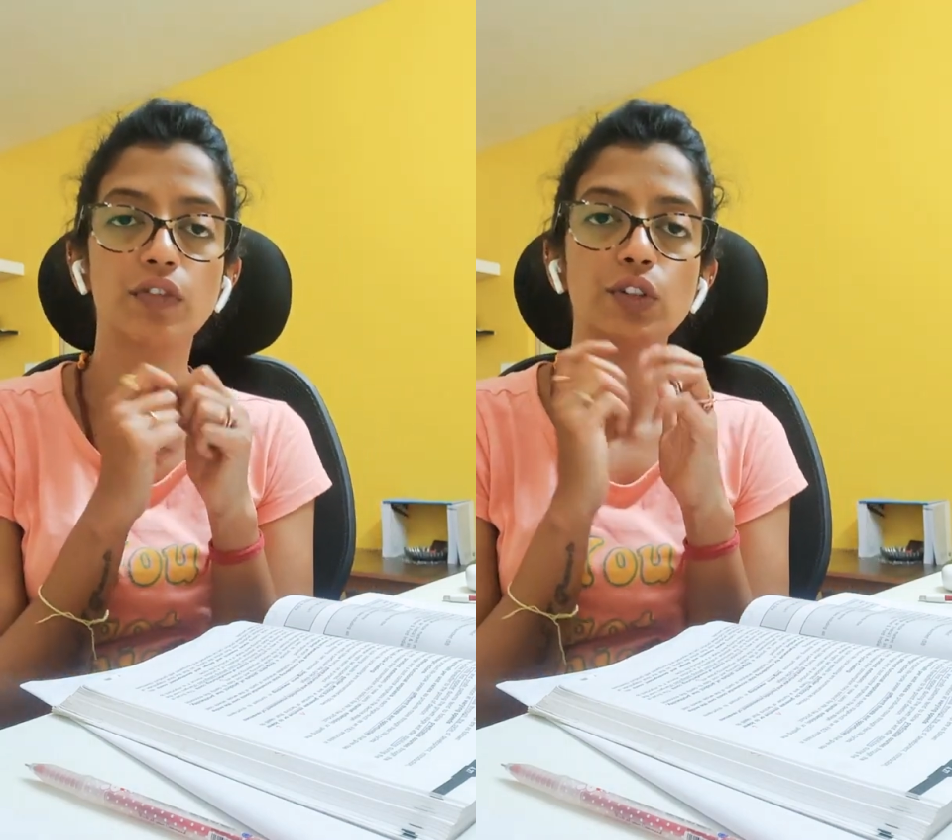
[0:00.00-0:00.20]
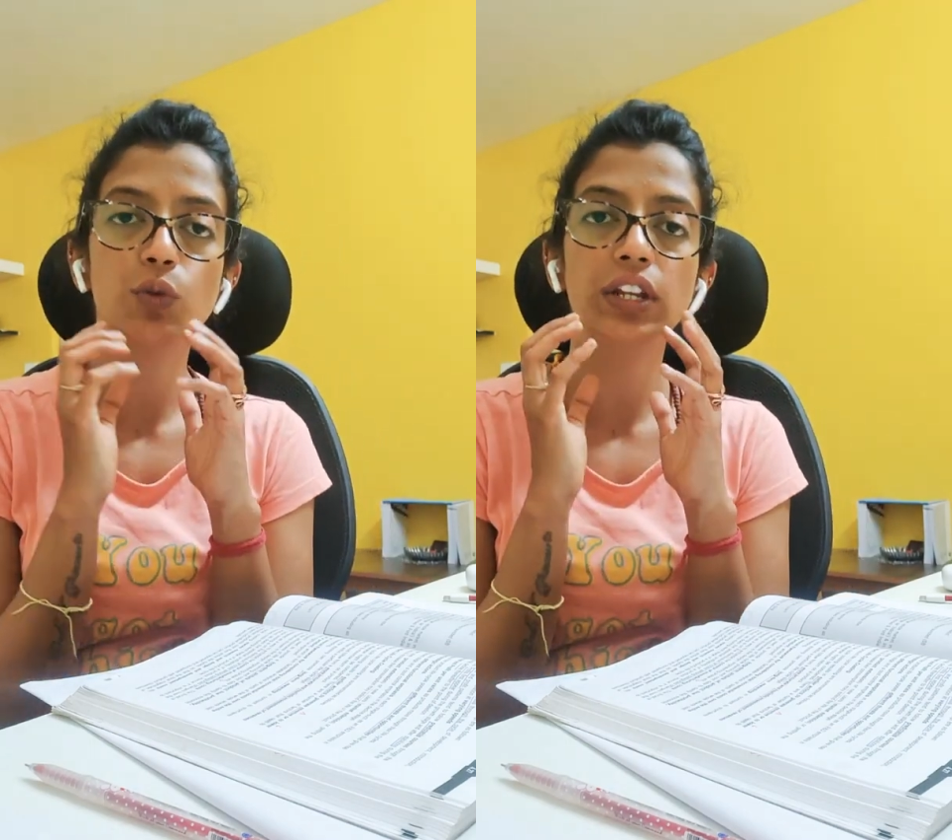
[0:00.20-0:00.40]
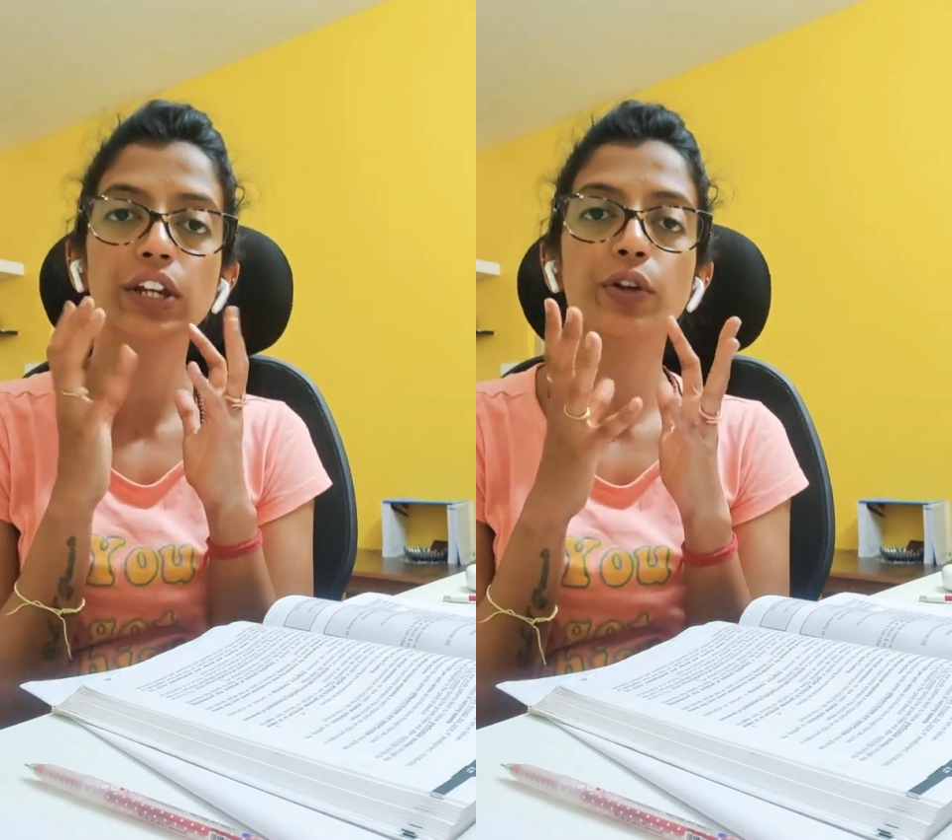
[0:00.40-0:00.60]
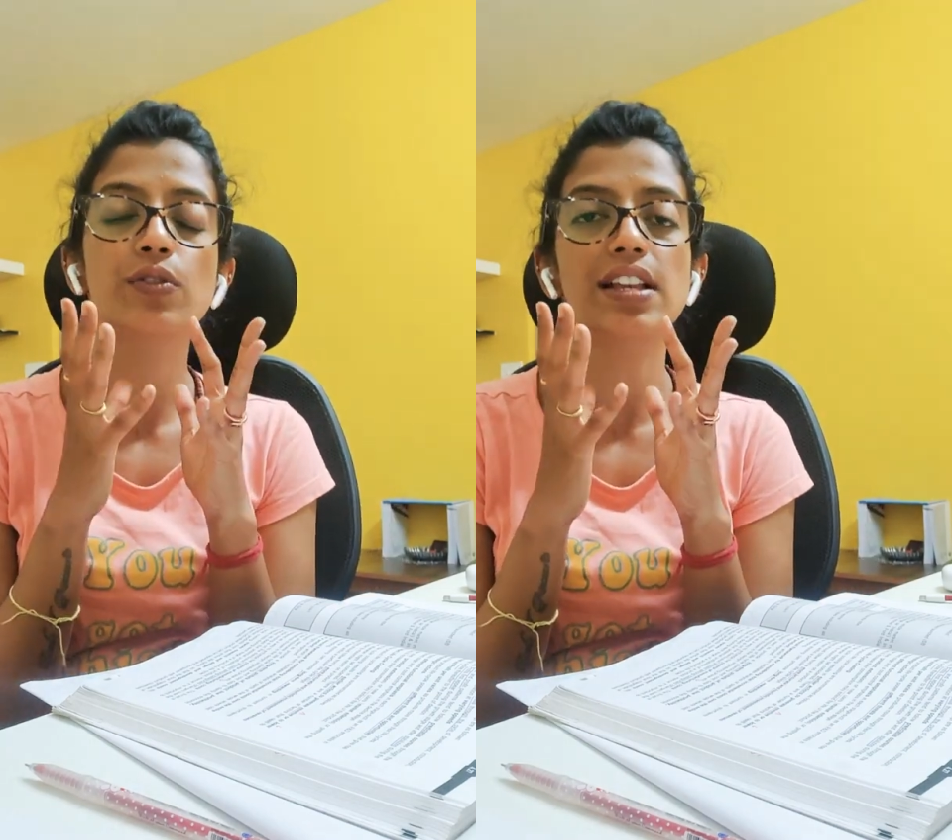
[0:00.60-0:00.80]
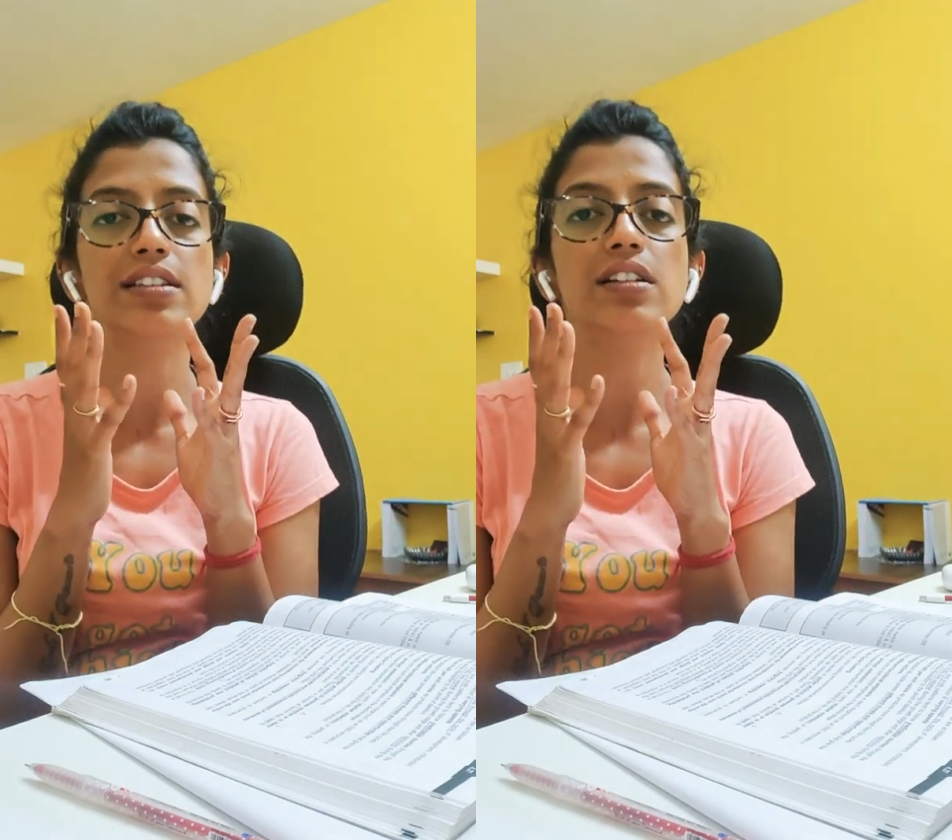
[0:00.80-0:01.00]
it was only
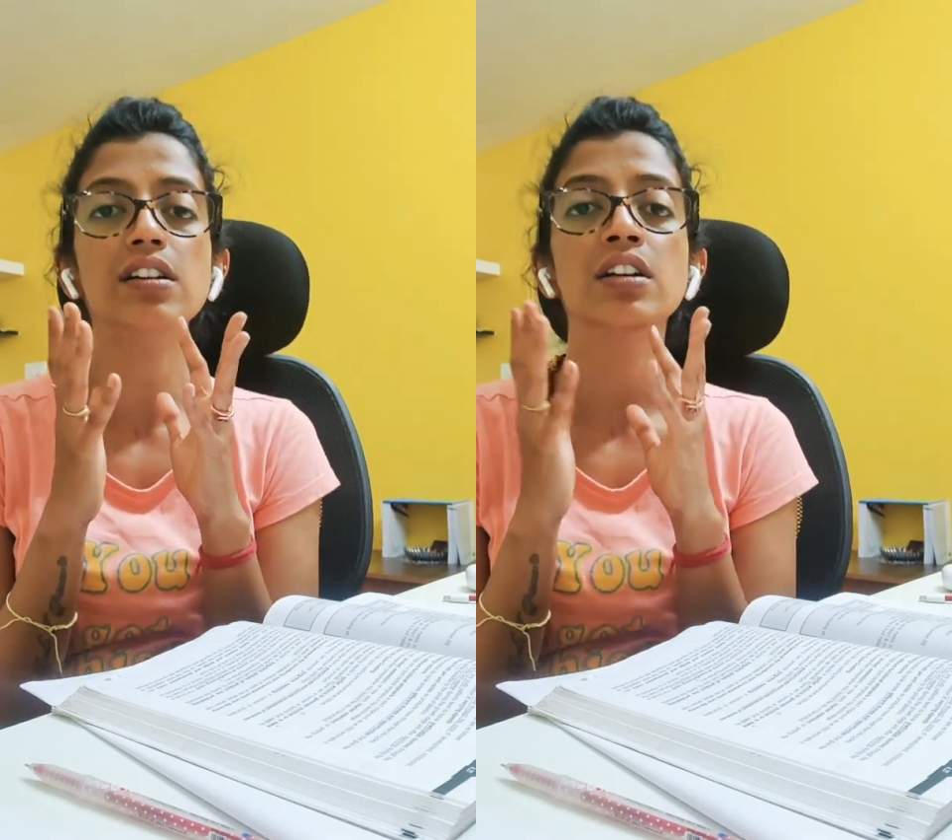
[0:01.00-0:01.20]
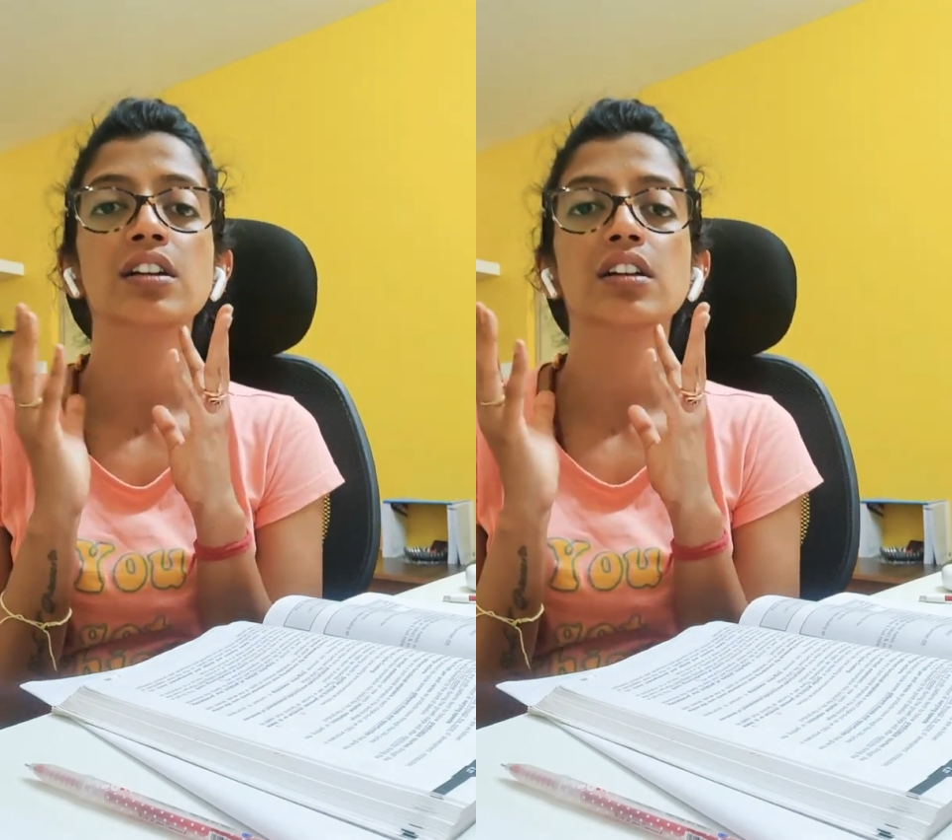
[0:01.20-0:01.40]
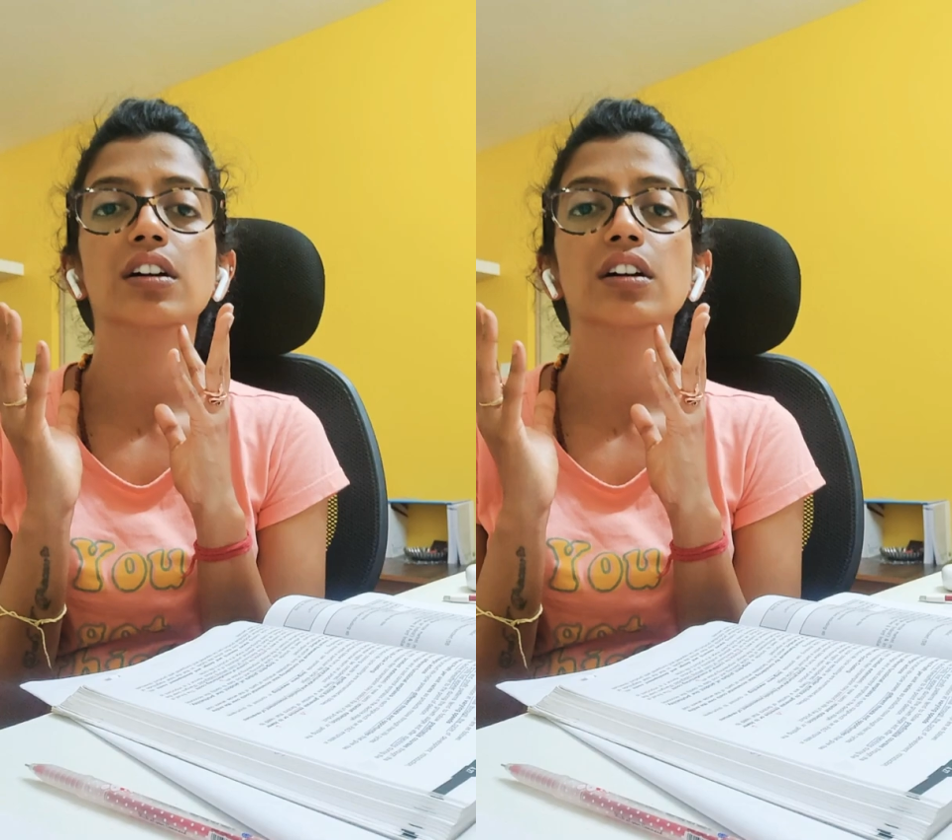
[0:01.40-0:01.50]
introduced as a,